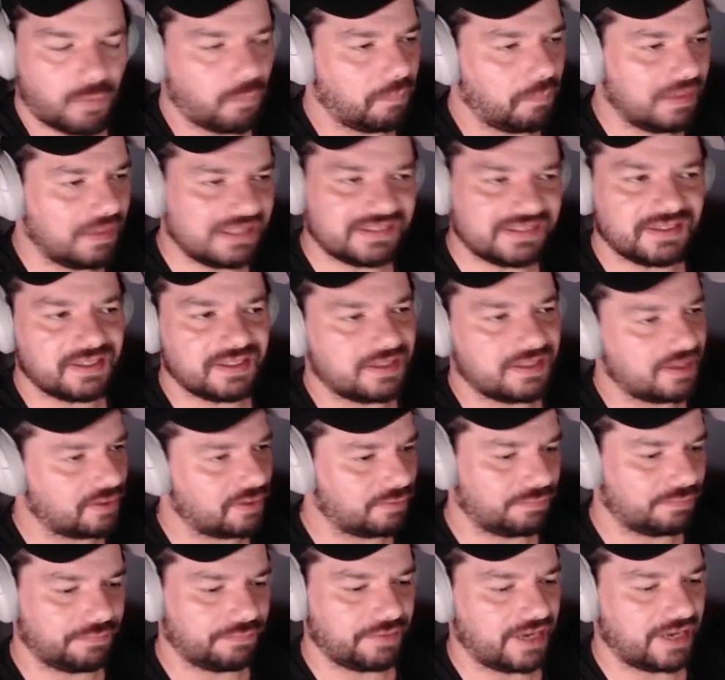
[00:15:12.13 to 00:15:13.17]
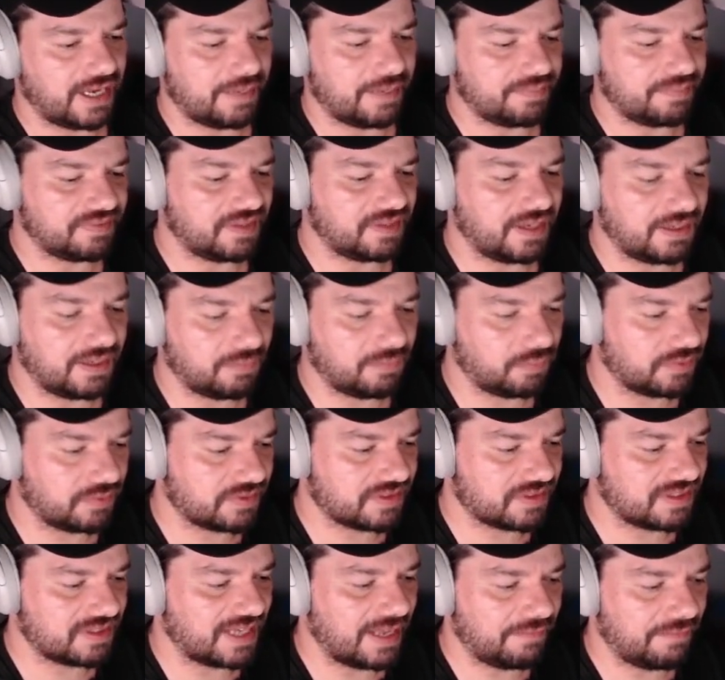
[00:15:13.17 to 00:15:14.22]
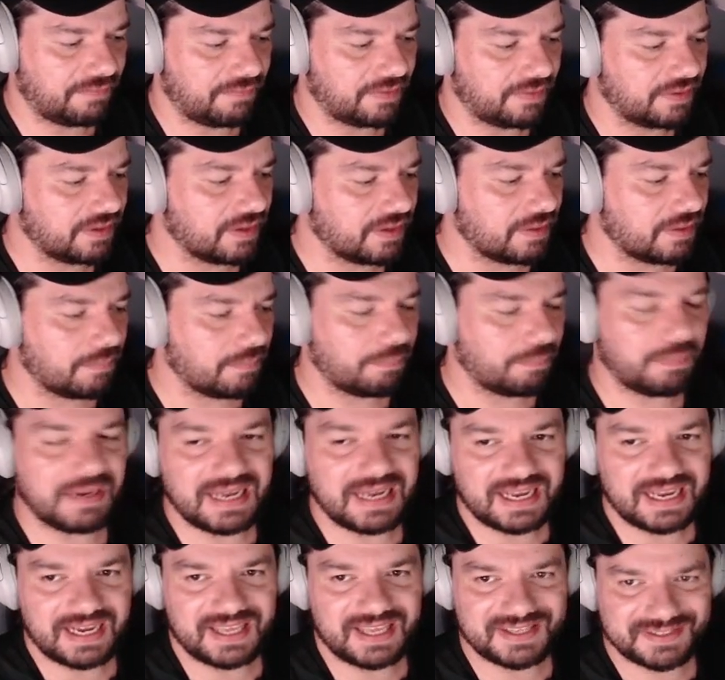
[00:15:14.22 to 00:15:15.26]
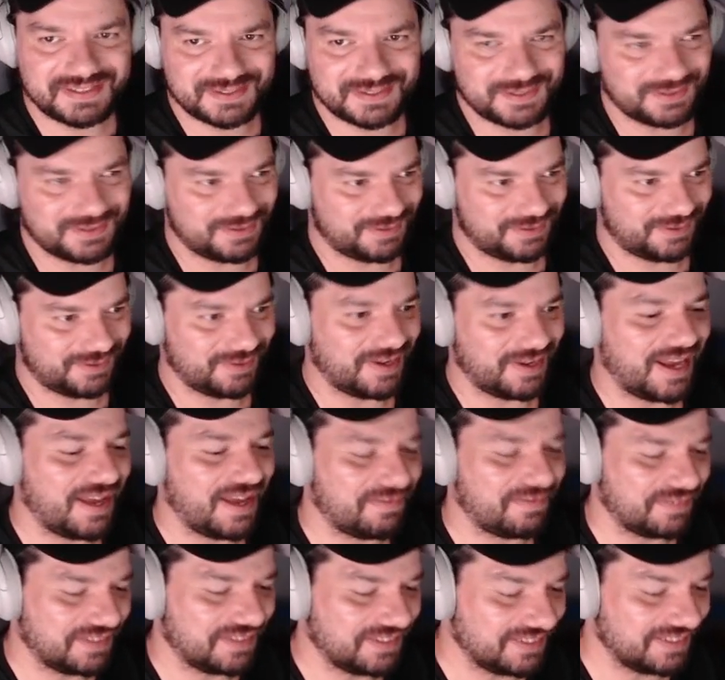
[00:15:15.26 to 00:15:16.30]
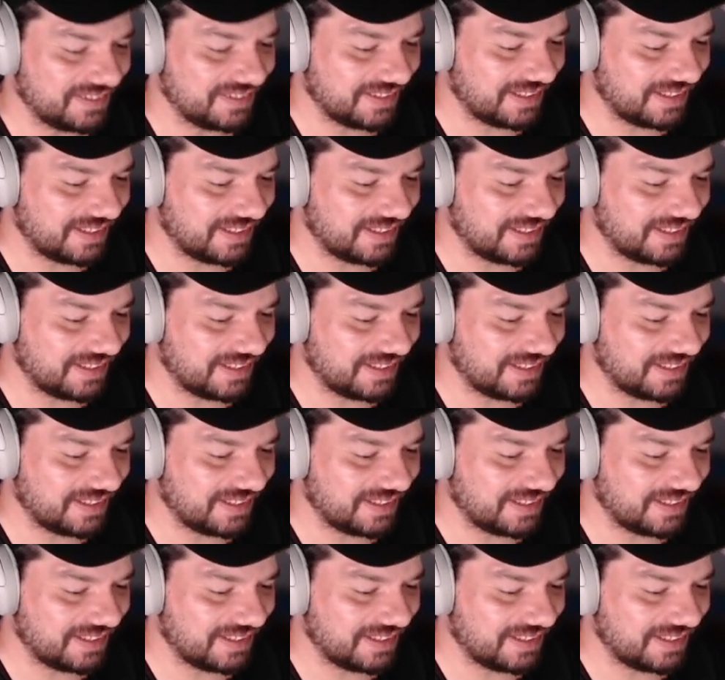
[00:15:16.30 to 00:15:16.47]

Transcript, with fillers: completely new frames that was never planning to to have it.